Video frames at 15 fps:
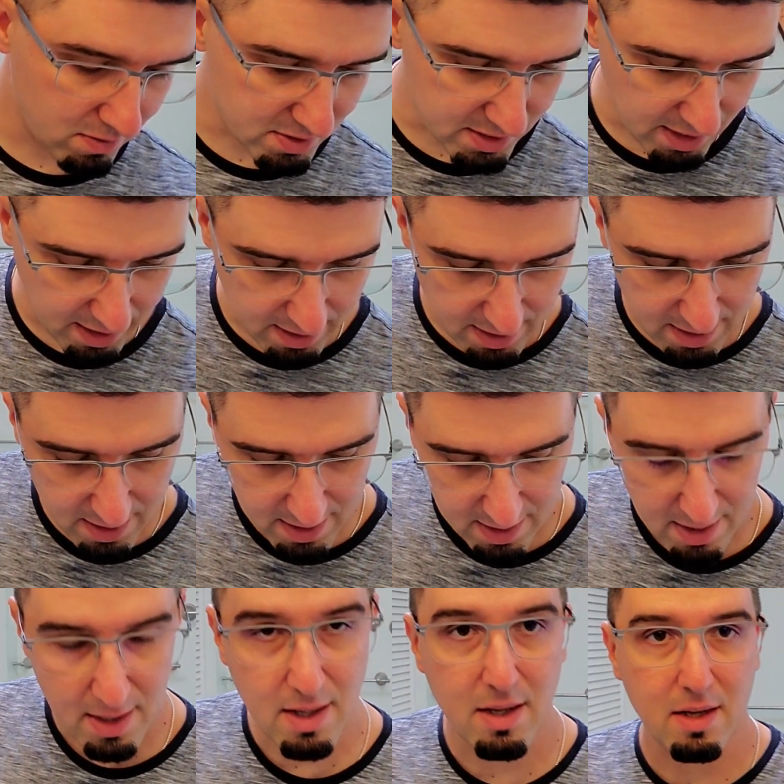cool scent.
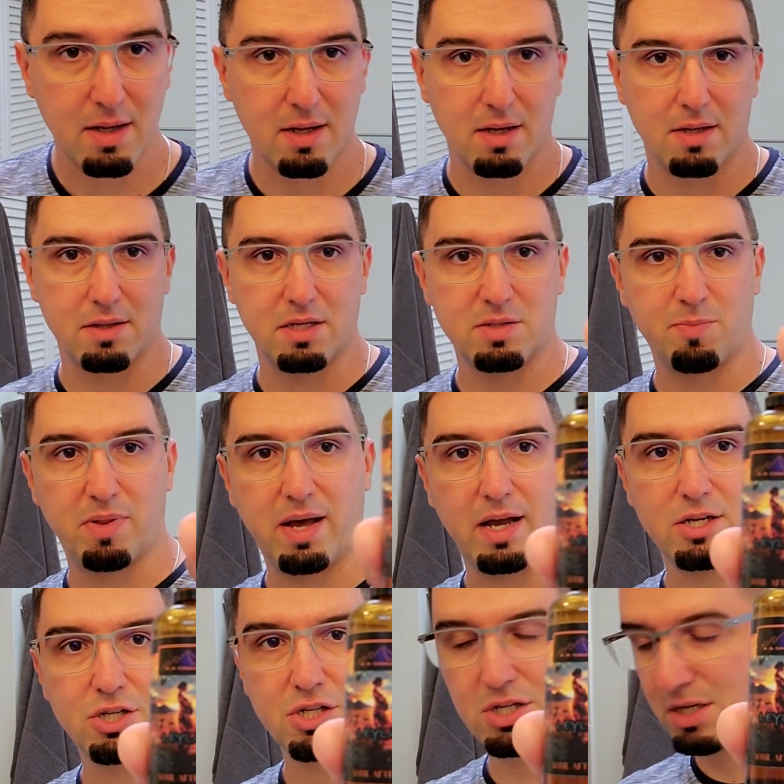The
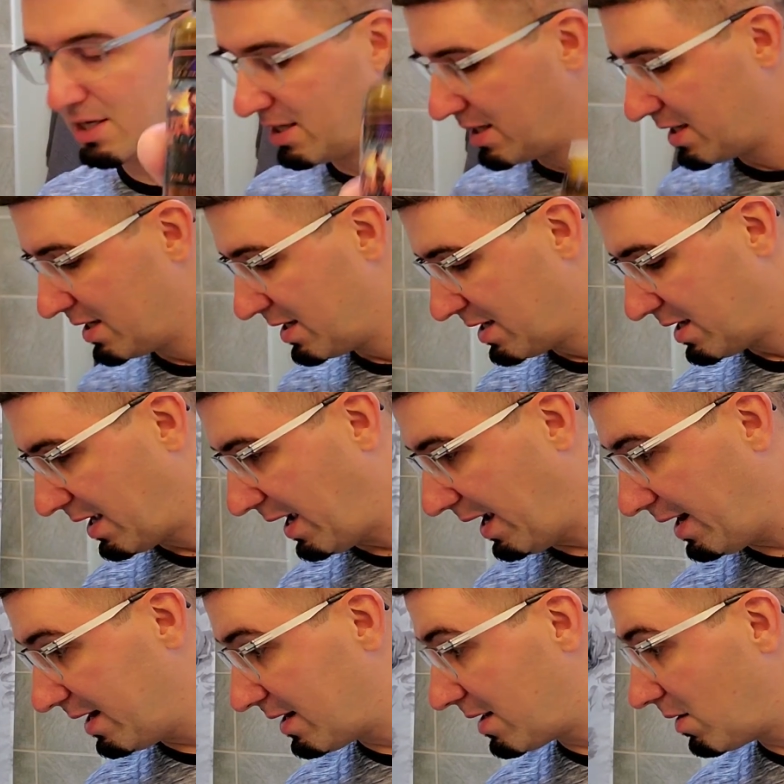splash.
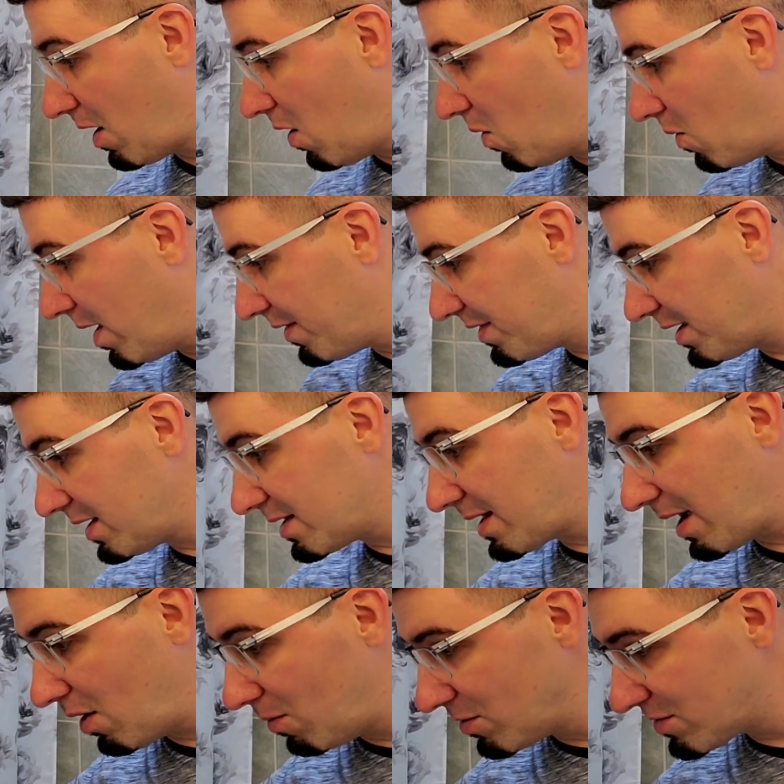And oh, one thing
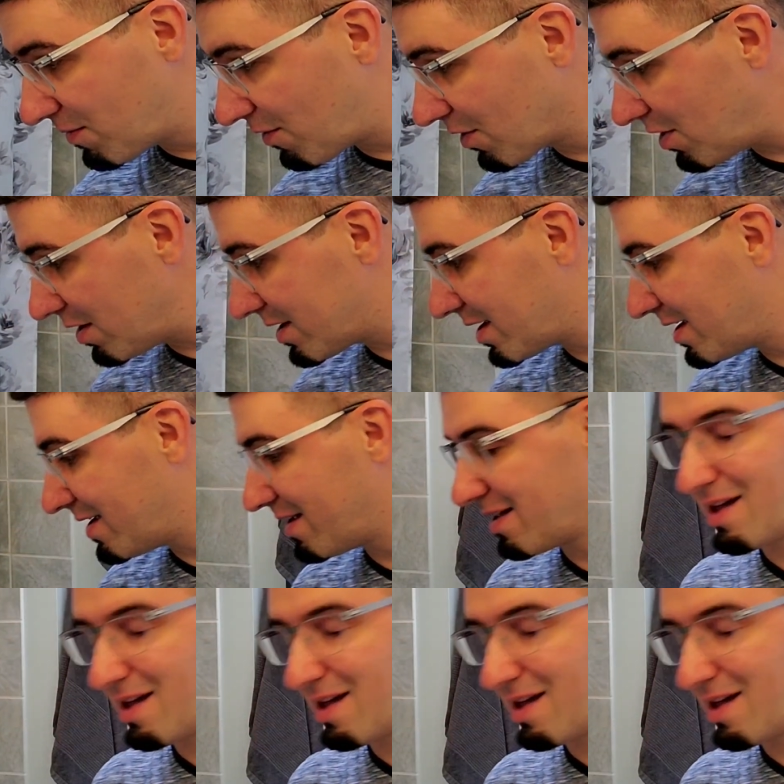that I almost forgot,